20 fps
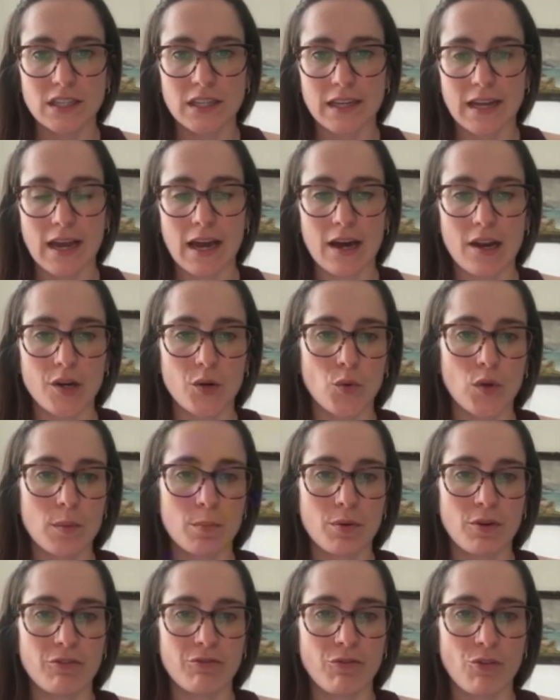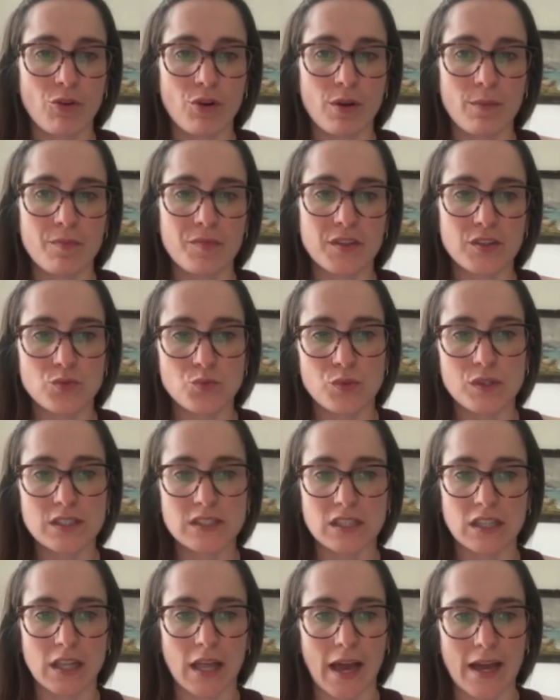Like, how do we perform this week
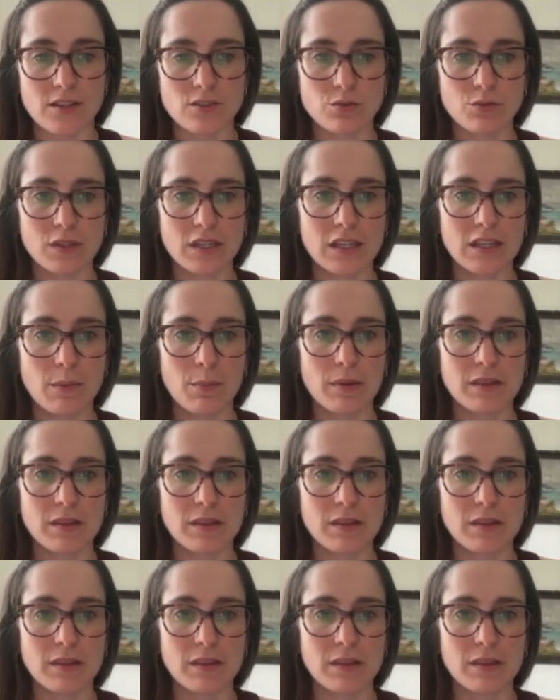to last week?